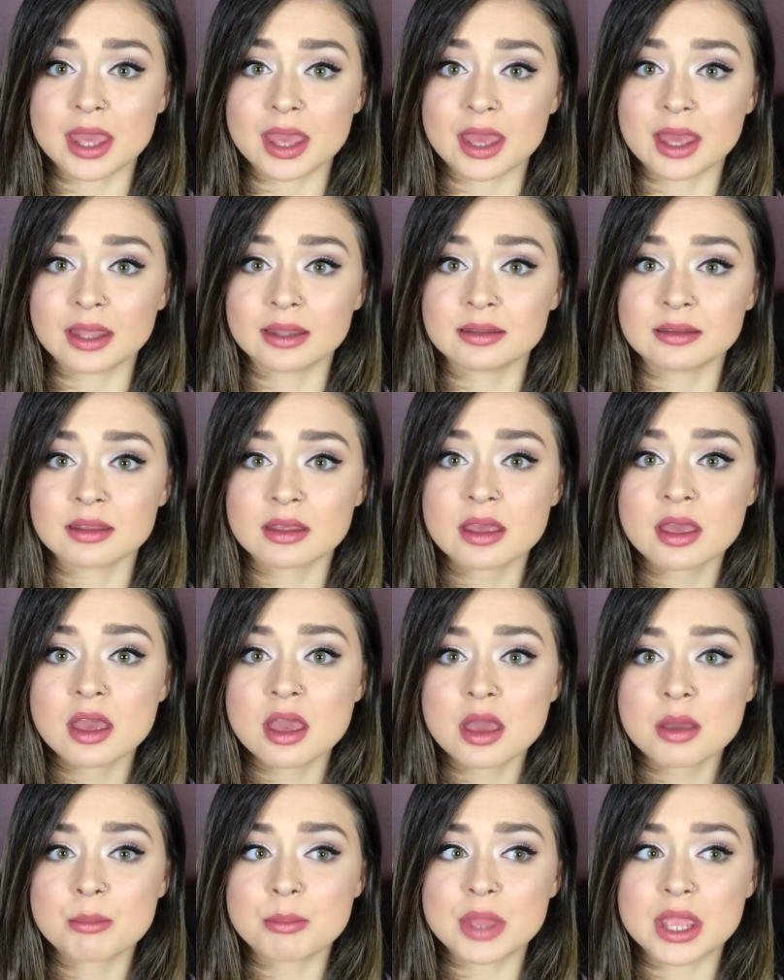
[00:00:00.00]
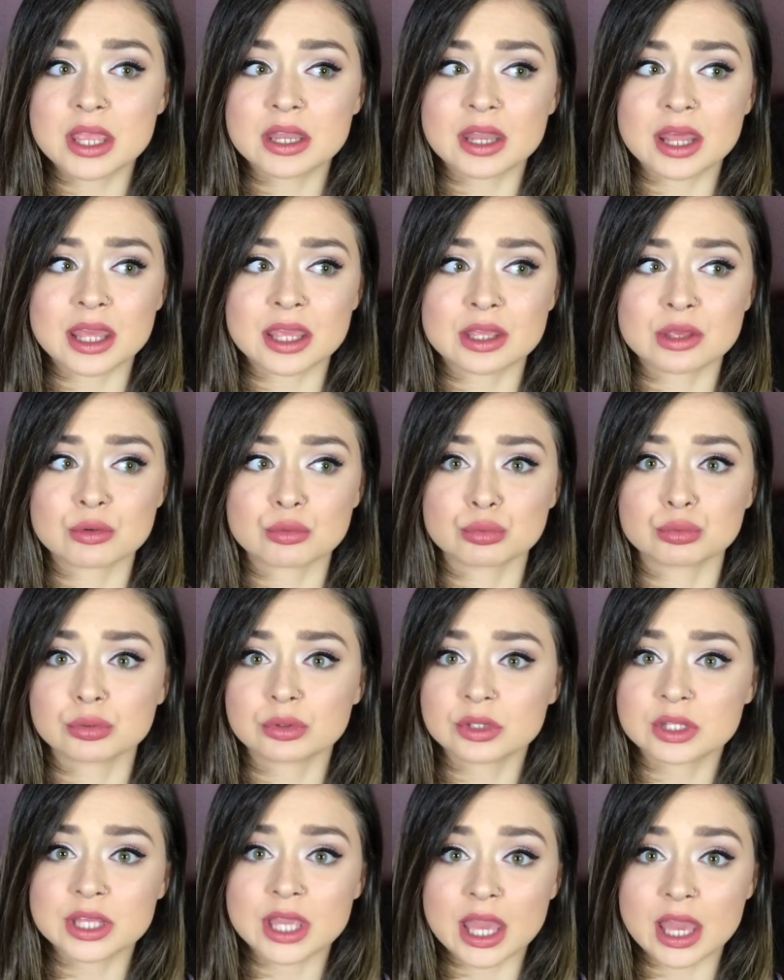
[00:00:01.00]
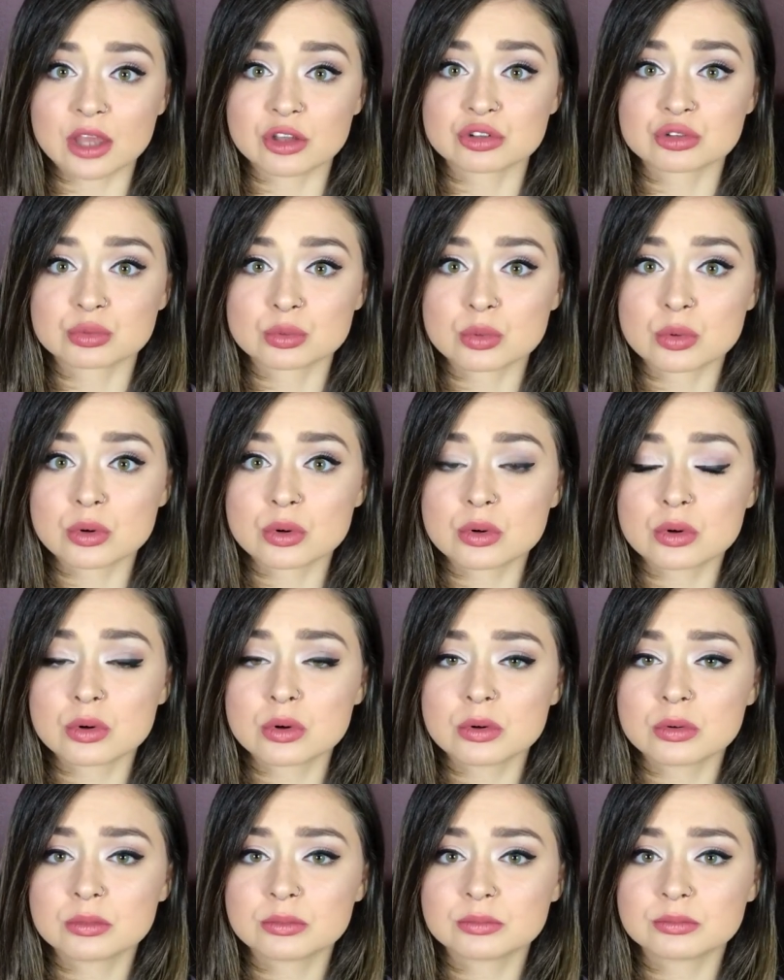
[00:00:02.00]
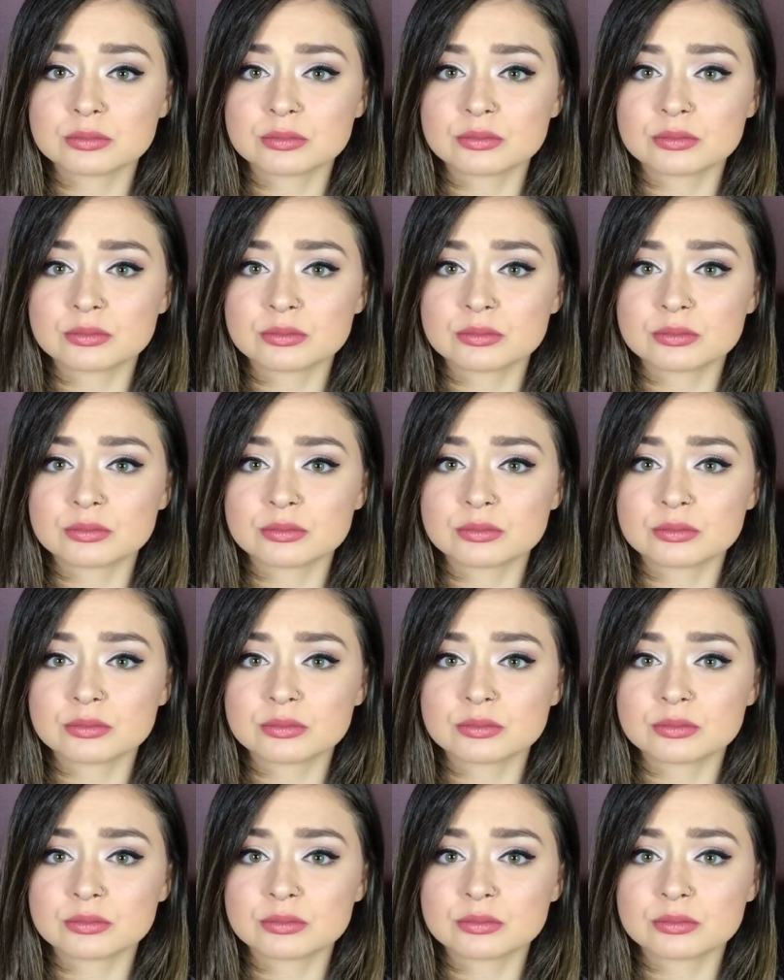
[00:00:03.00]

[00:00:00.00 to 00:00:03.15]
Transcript: and made a really casual